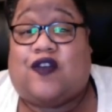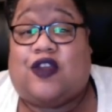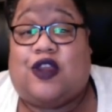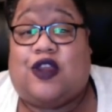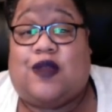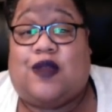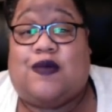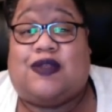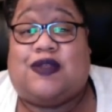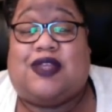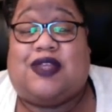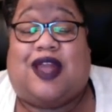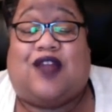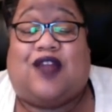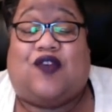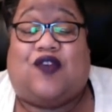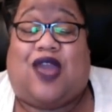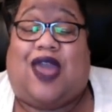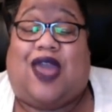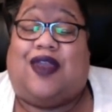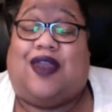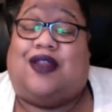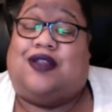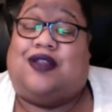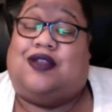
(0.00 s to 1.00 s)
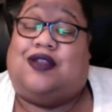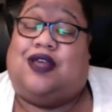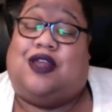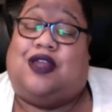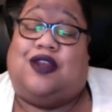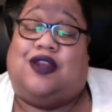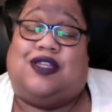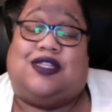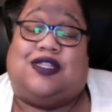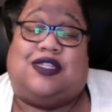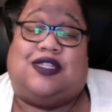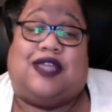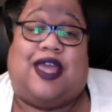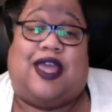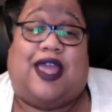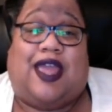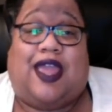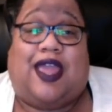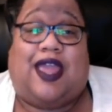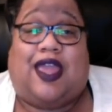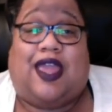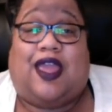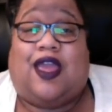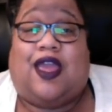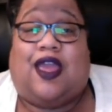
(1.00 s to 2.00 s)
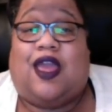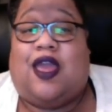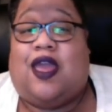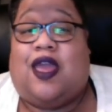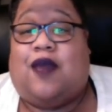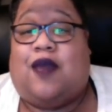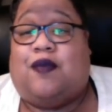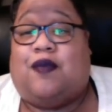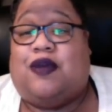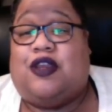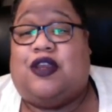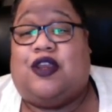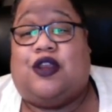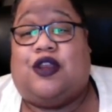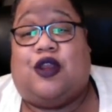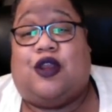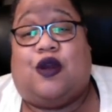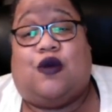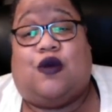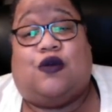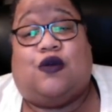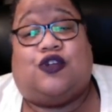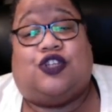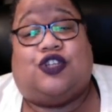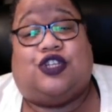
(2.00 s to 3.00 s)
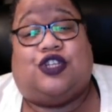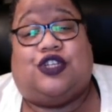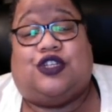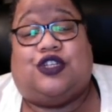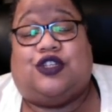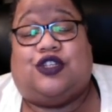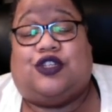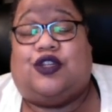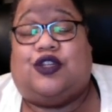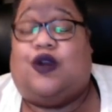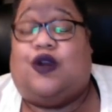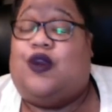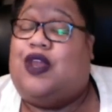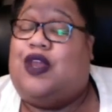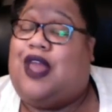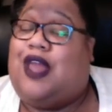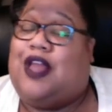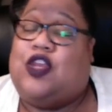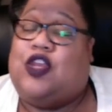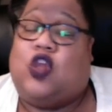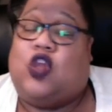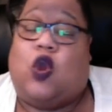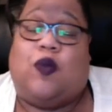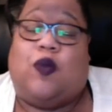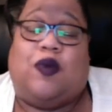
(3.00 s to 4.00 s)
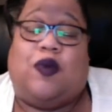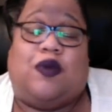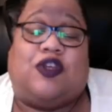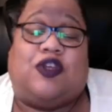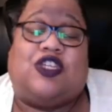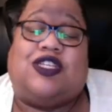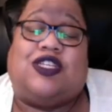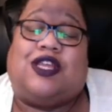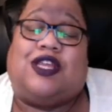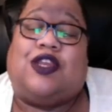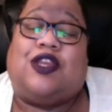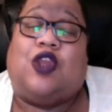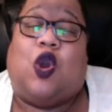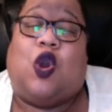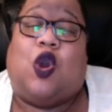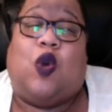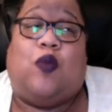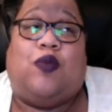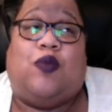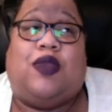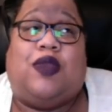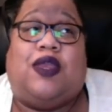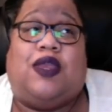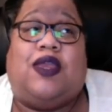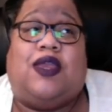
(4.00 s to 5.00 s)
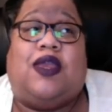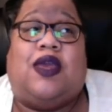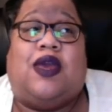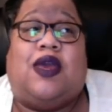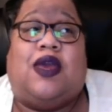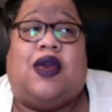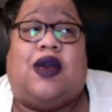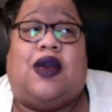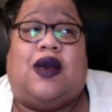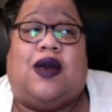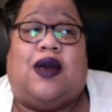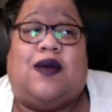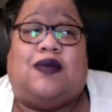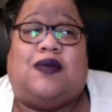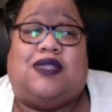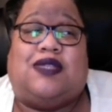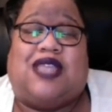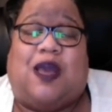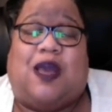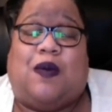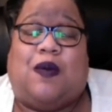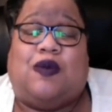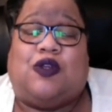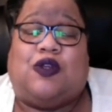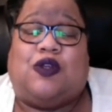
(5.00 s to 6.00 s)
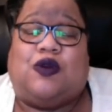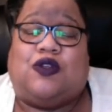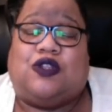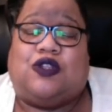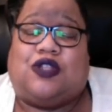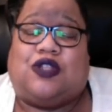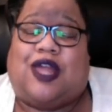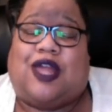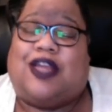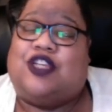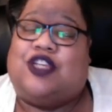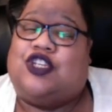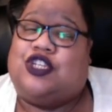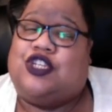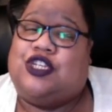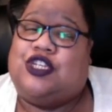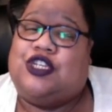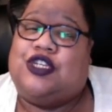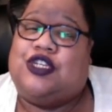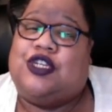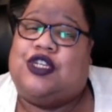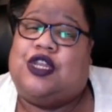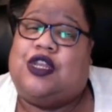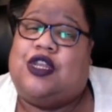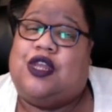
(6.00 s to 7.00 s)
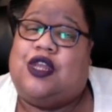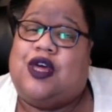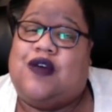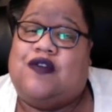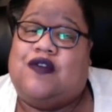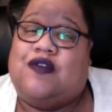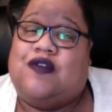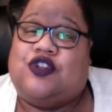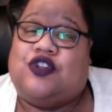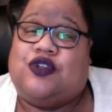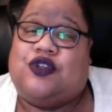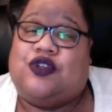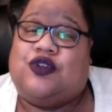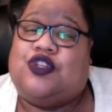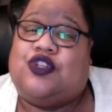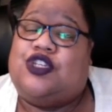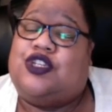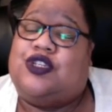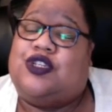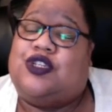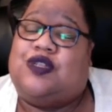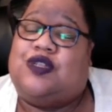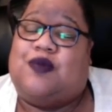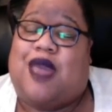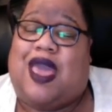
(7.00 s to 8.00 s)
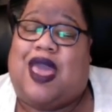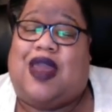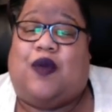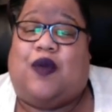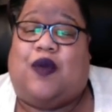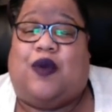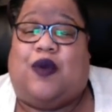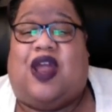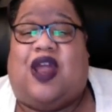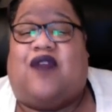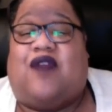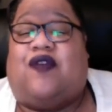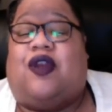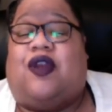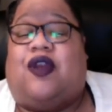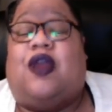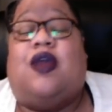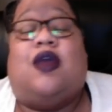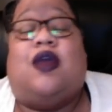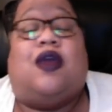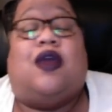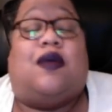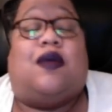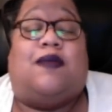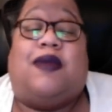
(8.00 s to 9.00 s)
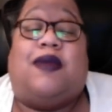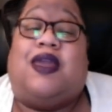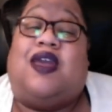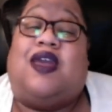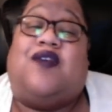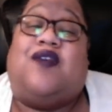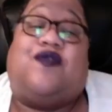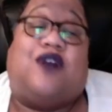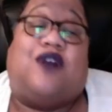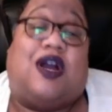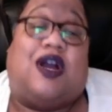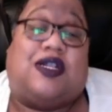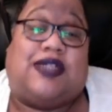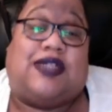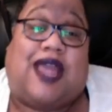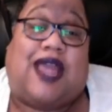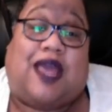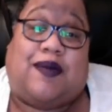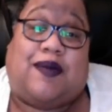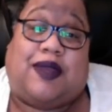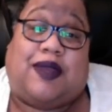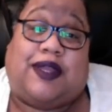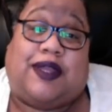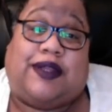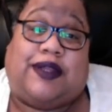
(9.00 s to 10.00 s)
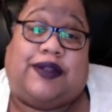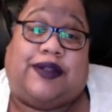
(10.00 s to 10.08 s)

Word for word: You know what I'm saying? I tried to tell her to stay, but you know, she just, you know, he like, don't be, she said, don't be upset with your sister. Like, she loves you, she just mad or whatever. Man, fuck Tammy.